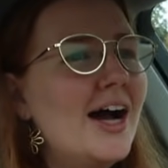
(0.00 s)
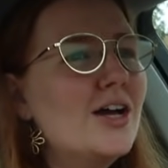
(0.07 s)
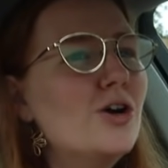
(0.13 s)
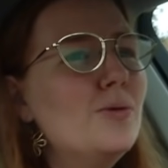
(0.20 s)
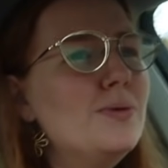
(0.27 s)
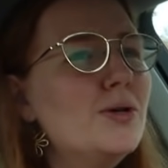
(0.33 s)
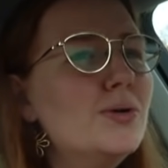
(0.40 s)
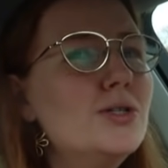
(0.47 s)
I
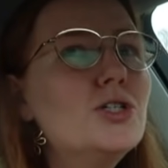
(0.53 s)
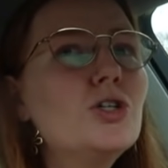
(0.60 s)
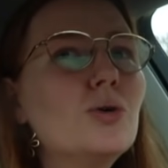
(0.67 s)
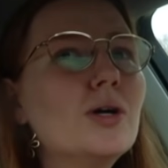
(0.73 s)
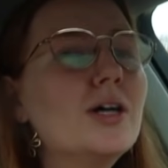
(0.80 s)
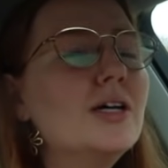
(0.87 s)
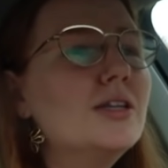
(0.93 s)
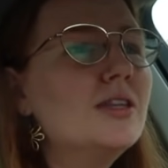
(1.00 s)
hope you
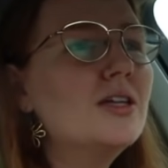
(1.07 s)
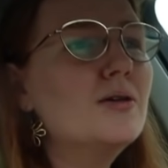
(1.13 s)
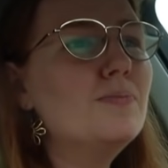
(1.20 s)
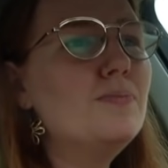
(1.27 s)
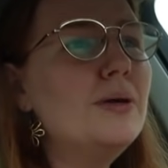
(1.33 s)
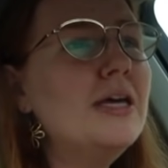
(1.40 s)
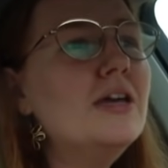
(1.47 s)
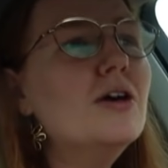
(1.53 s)
enjoyed the
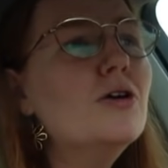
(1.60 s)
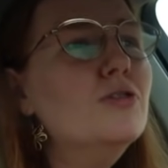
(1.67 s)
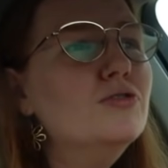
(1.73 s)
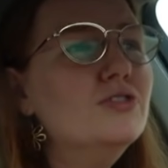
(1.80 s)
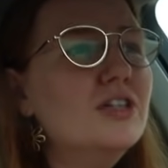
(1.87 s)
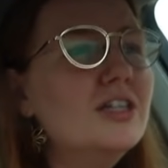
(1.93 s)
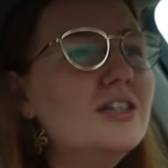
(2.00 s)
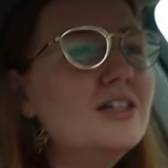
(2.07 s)
P O
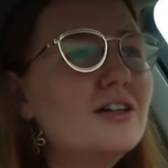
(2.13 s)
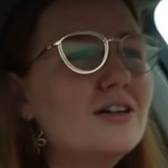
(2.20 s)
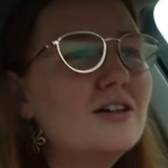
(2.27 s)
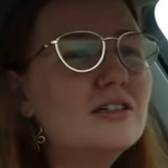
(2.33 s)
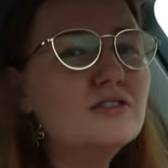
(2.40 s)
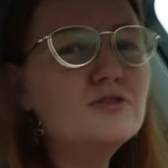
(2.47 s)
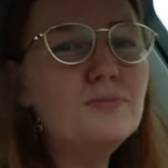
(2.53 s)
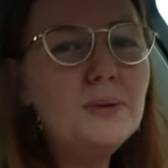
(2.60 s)
V
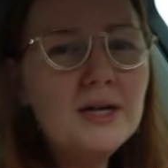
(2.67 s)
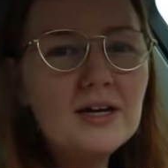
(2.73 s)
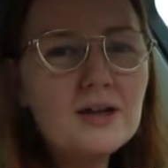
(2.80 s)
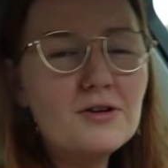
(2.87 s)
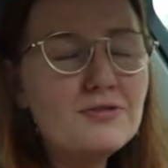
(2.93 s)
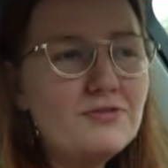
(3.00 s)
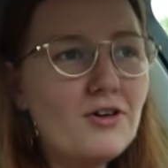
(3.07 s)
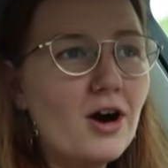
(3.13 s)
of being
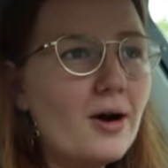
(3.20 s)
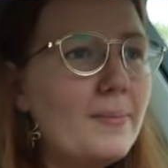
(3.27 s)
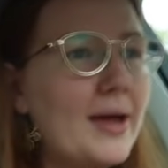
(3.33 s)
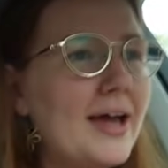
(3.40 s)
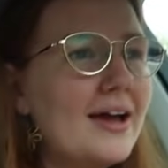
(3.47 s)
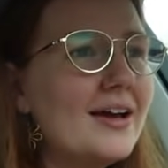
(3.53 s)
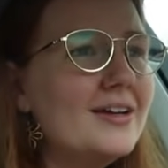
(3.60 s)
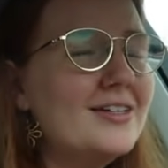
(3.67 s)
a
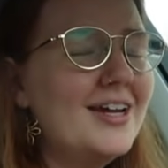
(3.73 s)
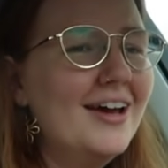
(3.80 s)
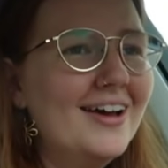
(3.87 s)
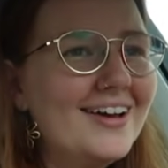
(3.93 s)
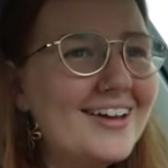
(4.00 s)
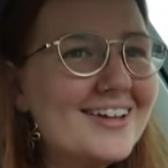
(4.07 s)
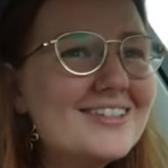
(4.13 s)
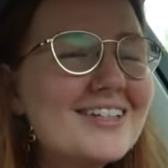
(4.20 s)

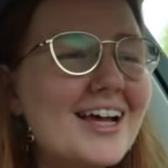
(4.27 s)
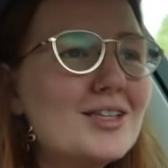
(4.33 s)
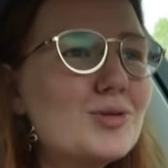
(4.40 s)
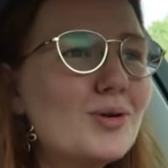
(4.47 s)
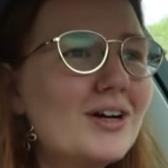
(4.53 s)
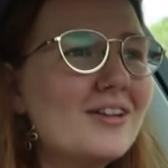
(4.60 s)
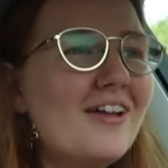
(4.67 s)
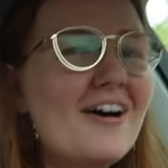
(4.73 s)
farmhand, because that's
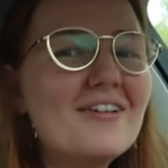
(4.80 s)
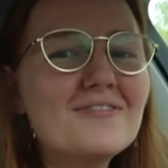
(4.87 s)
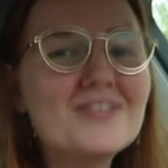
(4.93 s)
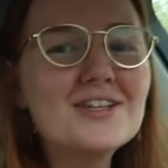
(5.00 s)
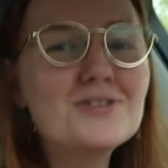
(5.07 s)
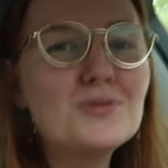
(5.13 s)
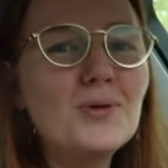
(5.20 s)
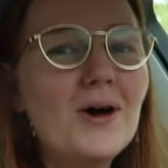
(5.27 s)
what a lot of
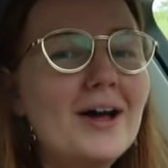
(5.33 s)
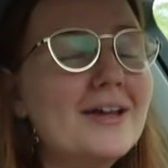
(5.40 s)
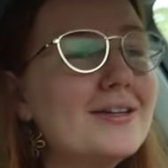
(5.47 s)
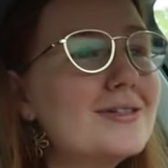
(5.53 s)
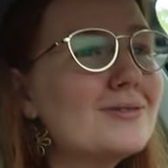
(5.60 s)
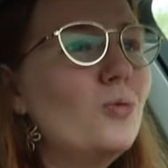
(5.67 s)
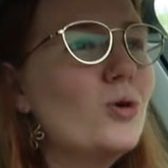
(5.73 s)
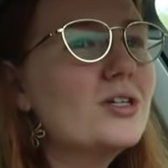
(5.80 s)
this
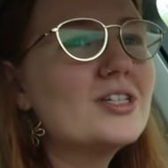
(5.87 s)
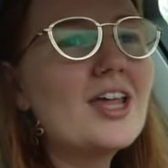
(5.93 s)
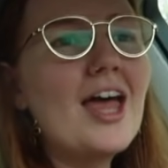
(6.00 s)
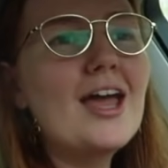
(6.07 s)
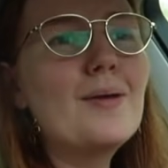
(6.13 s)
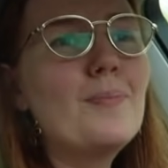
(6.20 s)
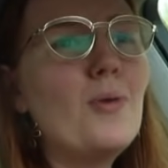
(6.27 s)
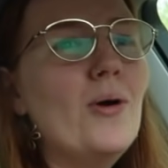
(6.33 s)
was. Was
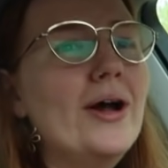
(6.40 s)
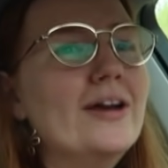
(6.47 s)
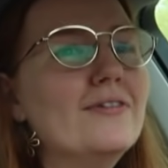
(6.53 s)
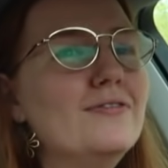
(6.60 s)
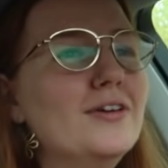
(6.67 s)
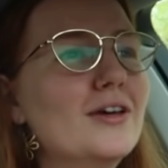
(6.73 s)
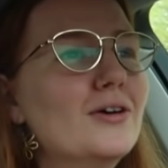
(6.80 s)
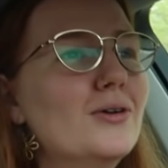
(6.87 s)
like point
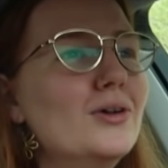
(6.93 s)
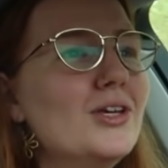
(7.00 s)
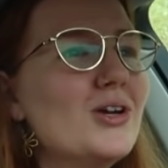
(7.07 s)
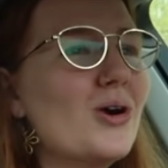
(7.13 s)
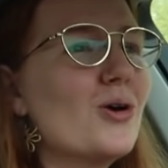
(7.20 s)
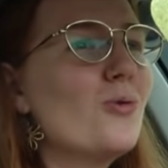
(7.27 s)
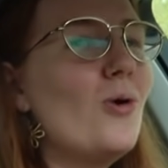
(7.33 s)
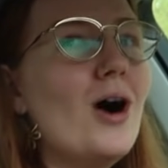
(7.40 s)
of view,
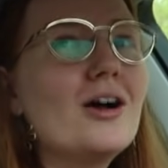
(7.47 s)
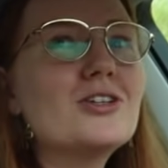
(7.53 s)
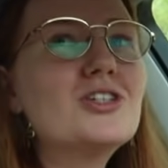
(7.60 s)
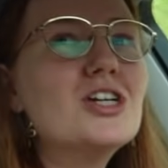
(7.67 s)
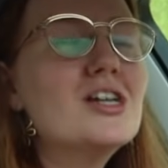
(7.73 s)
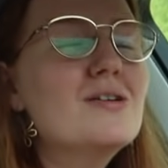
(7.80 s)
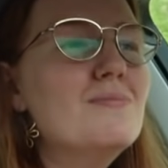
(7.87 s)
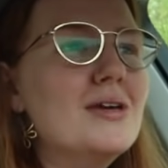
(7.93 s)
you're
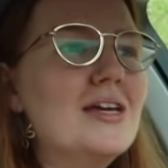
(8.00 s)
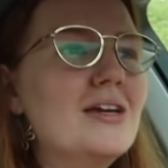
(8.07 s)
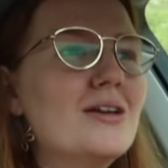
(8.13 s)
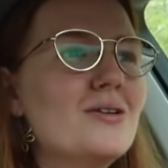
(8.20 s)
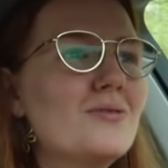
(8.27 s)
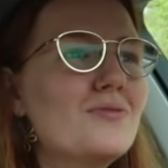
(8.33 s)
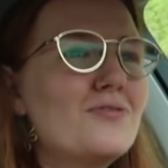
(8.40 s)
watching me